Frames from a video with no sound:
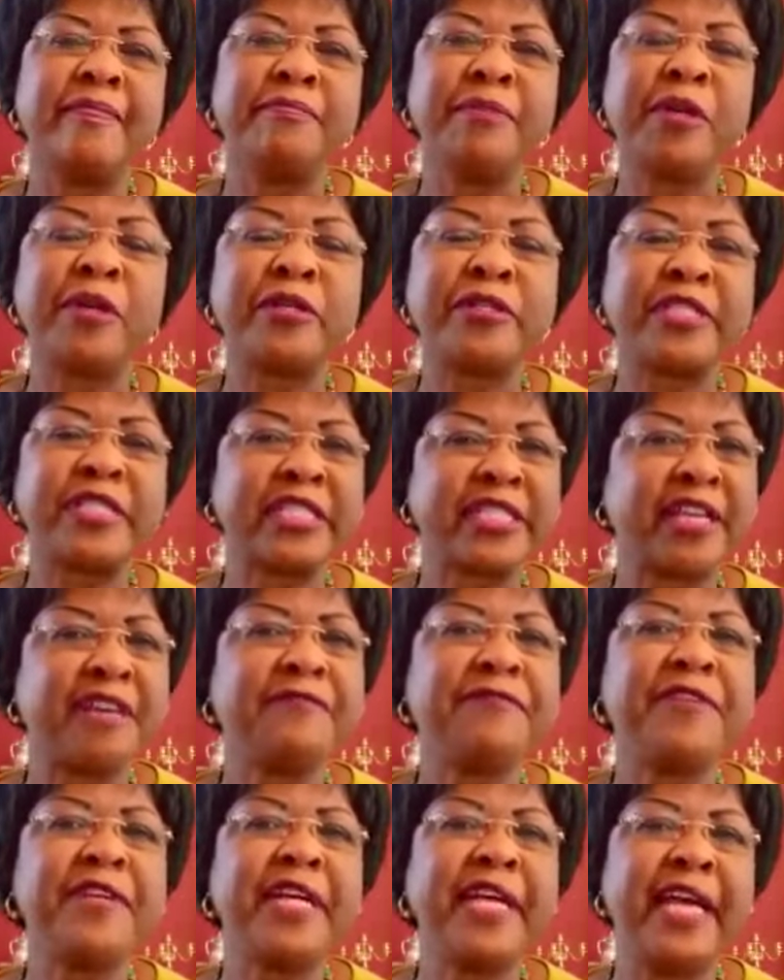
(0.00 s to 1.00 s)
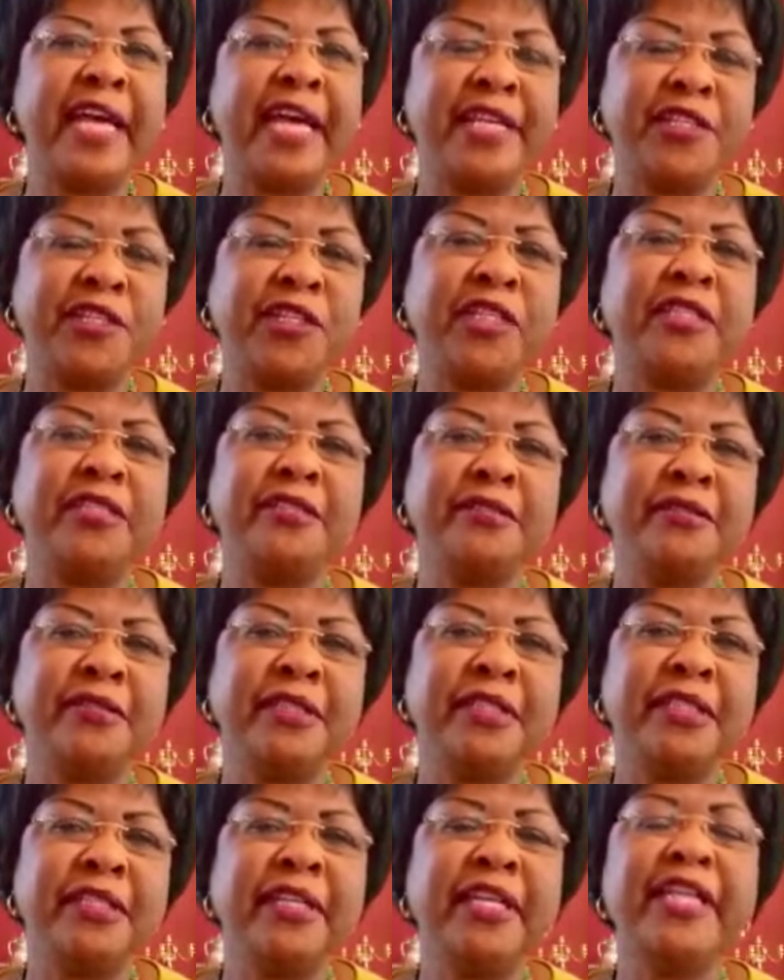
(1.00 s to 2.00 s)
because a suffering Haitian
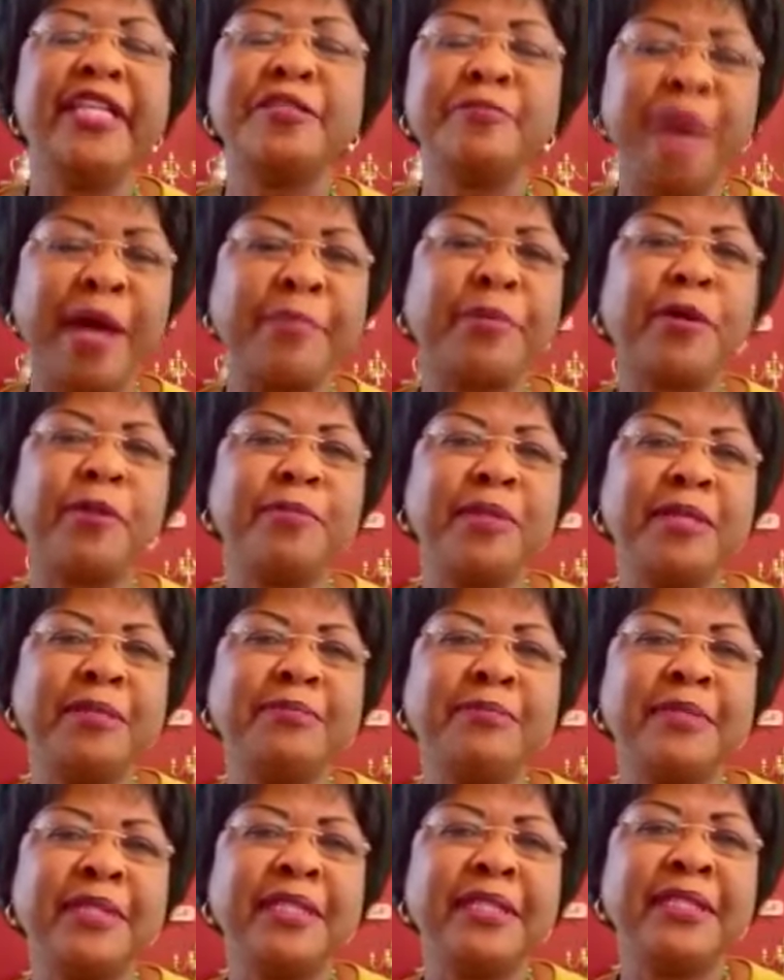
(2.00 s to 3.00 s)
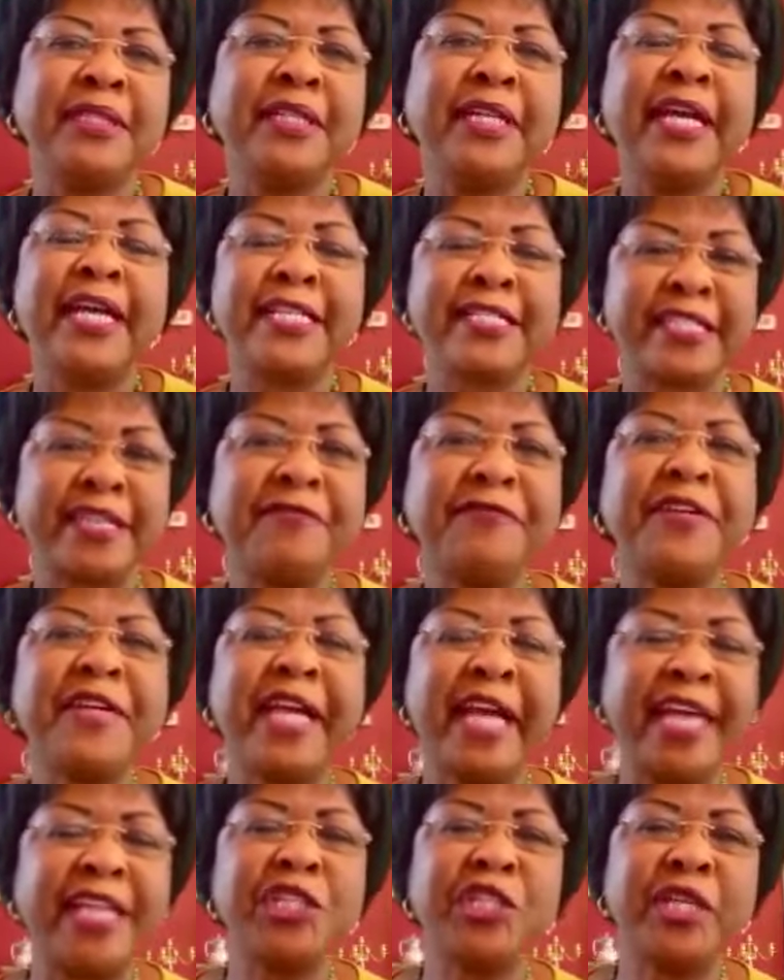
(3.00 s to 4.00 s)
is my problem. A
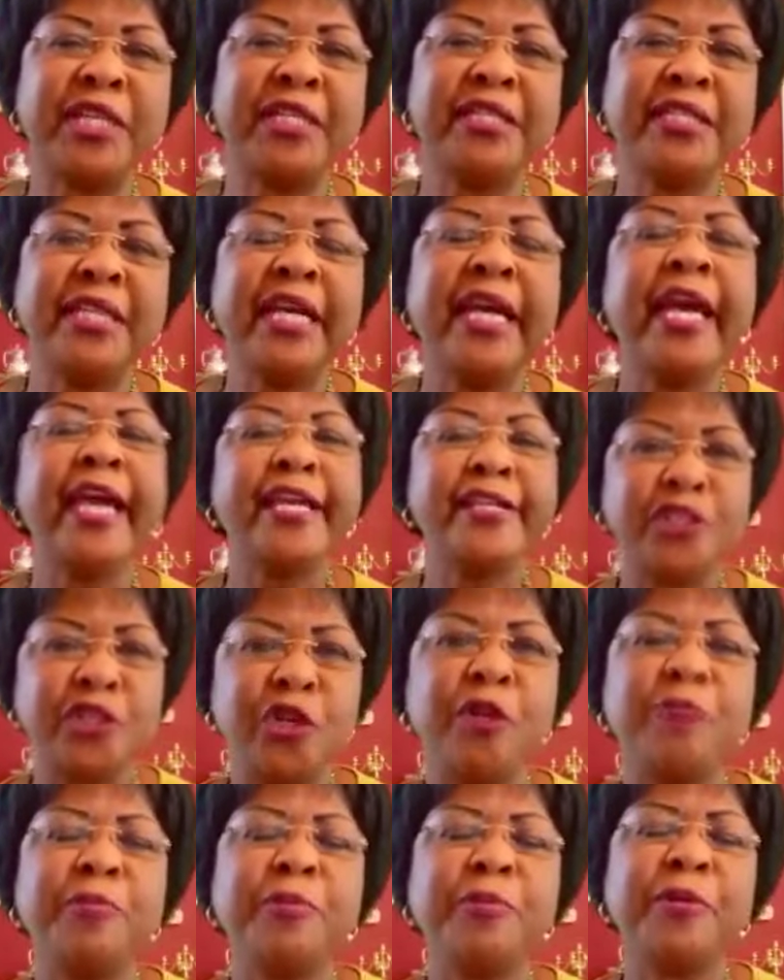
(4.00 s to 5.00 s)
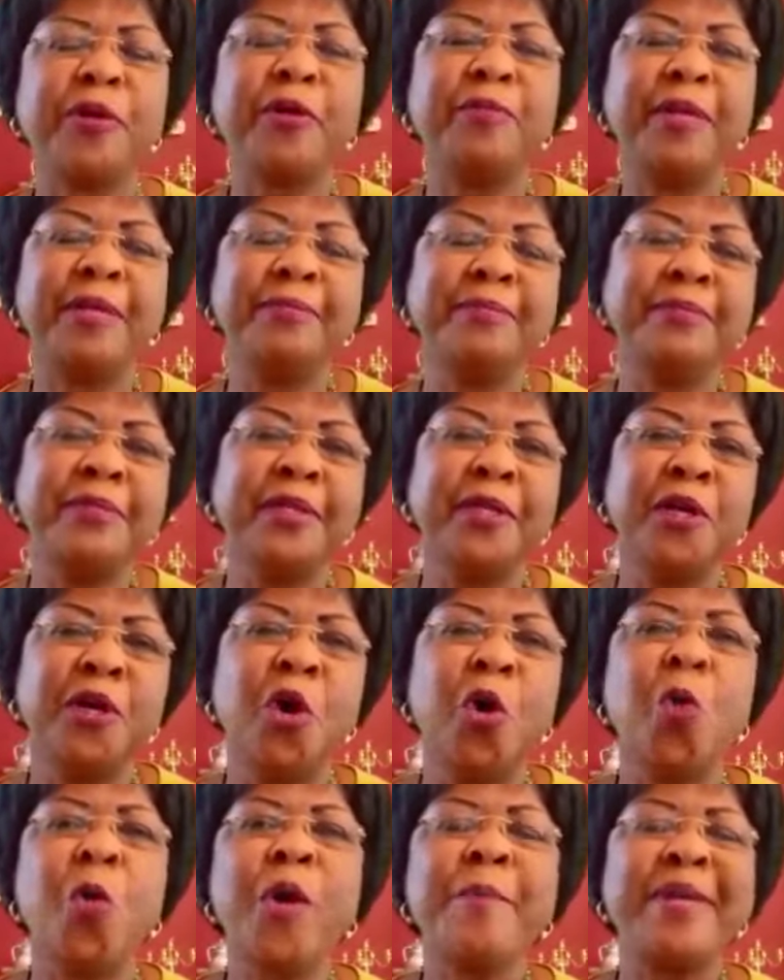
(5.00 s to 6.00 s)
suffering Haitian is your problem.
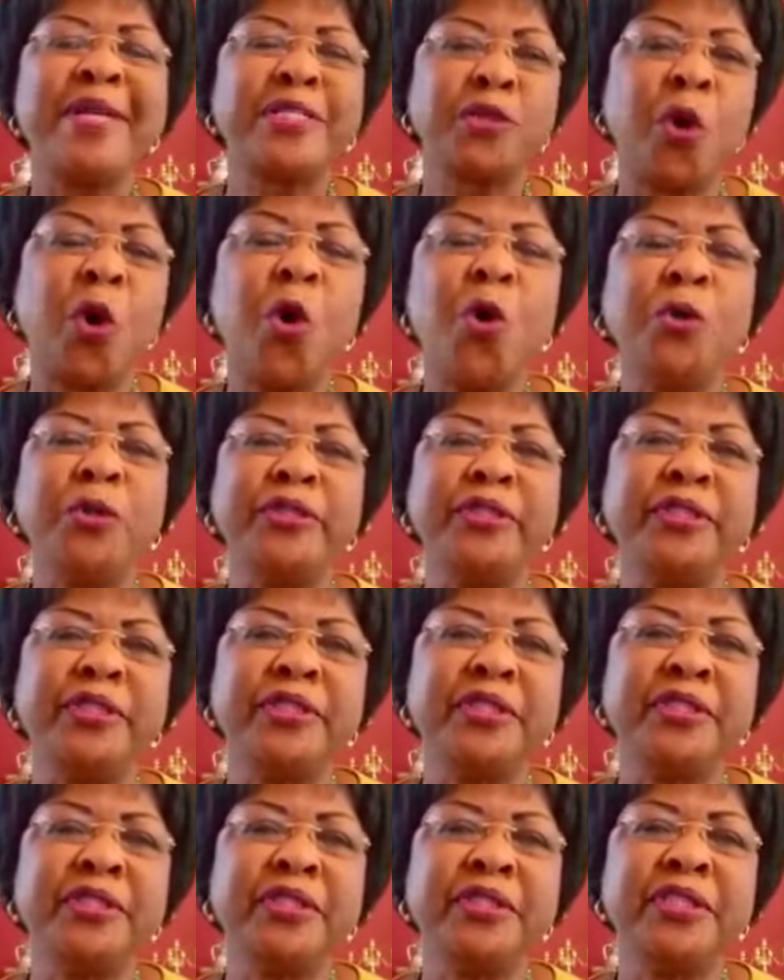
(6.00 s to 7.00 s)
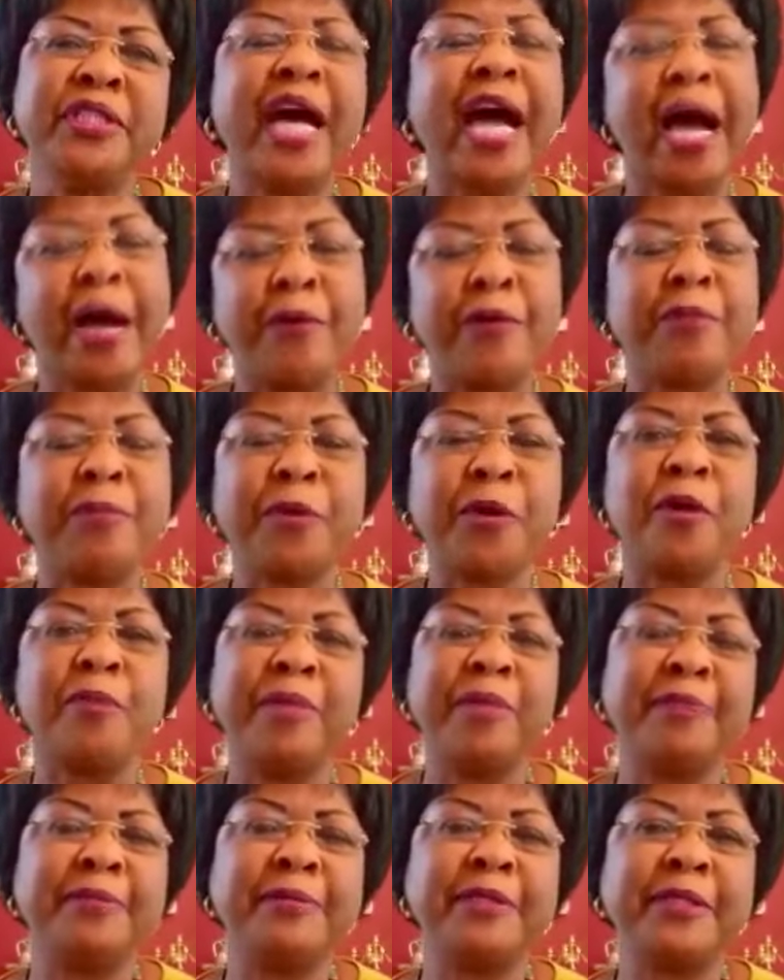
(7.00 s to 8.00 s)
We must own our
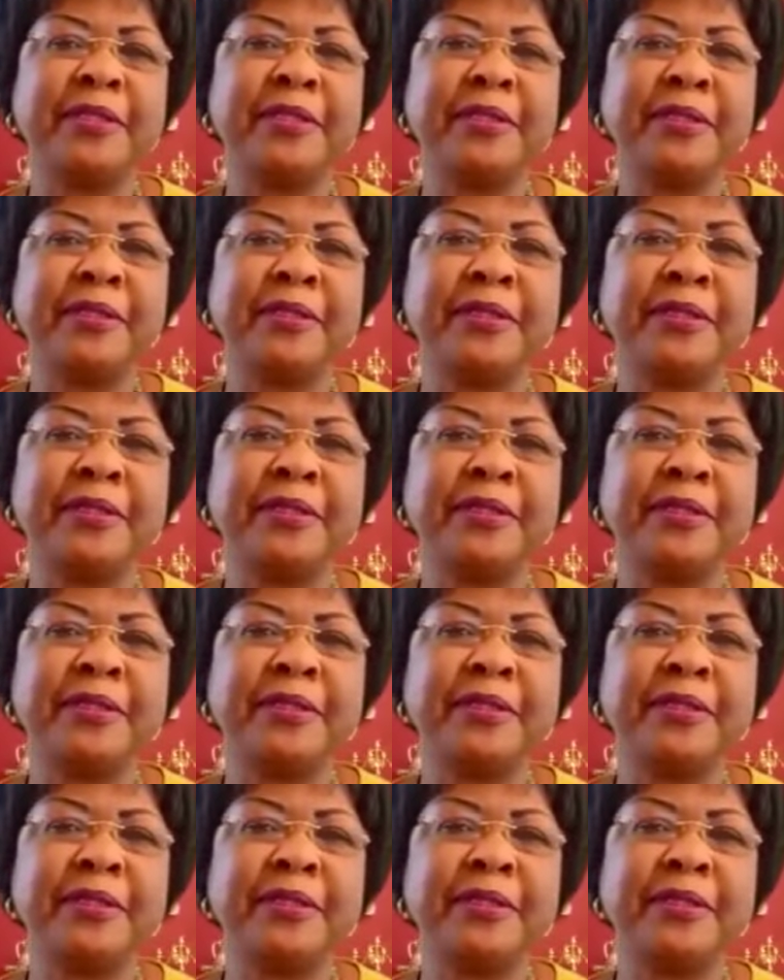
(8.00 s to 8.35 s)
problems.